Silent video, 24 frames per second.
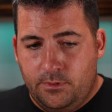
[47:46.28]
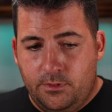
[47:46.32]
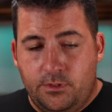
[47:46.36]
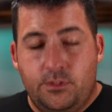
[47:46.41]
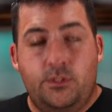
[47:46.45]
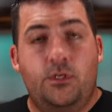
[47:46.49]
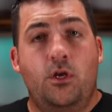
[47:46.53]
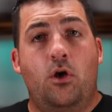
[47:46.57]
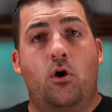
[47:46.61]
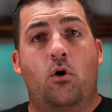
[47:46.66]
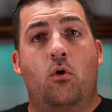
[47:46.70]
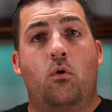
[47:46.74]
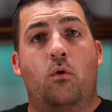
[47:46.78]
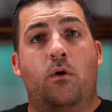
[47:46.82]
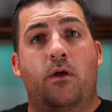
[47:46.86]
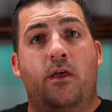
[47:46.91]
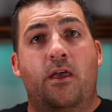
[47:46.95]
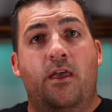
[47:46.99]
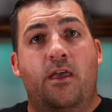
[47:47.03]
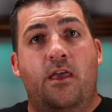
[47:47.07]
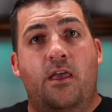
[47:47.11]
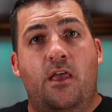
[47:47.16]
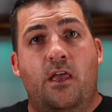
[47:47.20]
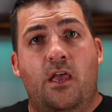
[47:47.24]
So
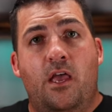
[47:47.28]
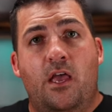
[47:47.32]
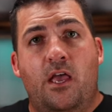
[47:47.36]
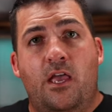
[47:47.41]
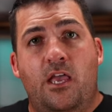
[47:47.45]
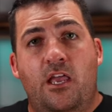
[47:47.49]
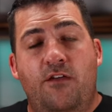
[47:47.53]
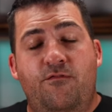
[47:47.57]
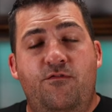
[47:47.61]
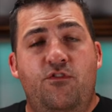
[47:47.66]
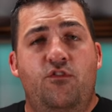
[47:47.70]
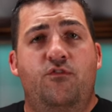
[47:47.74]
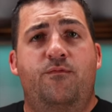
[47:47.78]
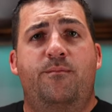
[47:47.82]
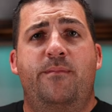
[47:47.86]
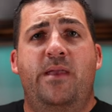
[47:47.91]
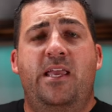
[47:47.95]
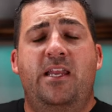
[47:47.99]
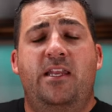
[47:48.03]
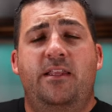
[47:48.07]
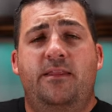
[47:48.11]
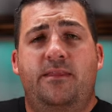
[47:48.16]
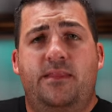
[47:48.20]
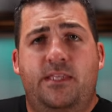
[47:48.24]
if you've
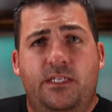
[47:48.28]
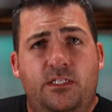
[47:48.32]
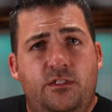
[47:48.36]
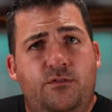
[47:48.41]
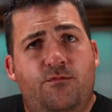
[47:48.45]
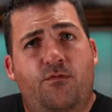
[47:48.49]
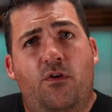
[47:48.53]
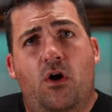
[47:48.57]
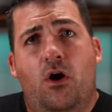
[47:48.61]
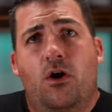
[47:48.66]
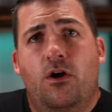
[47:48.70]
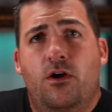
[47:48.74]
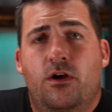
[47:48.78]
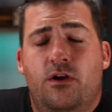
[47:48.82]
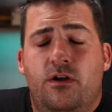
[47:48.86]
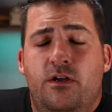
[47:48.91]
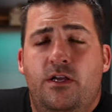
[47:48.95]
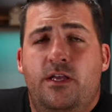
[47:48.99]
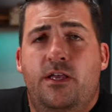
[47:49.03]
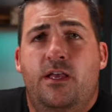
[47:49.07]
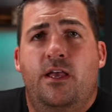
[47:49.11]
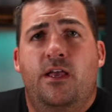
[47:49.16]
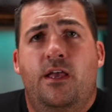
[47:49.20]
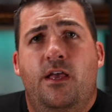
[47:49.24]
made it this far,
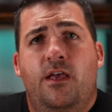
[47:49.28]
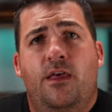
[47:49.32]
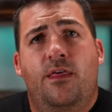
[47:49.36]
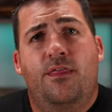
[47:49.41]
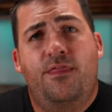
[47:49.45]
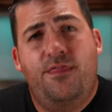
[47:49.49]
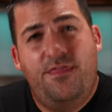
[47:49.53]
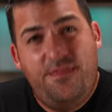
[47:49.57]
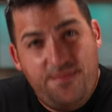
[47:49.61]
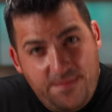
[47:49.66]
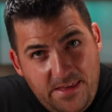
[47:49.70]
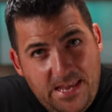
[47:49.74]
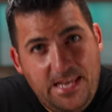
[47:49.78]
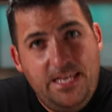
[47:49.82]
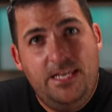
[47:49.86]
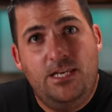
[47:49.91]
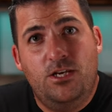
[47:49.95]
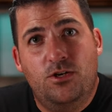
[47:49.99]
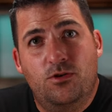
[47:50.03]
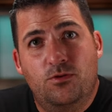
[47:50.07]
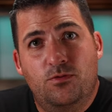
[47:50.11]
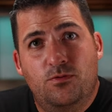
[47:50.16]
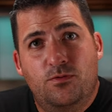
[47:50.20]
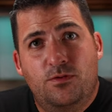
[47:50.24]
thank
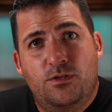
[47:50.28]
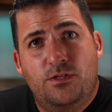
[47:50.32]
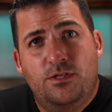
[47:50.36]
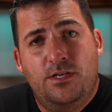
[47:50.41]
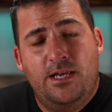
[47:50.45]
you.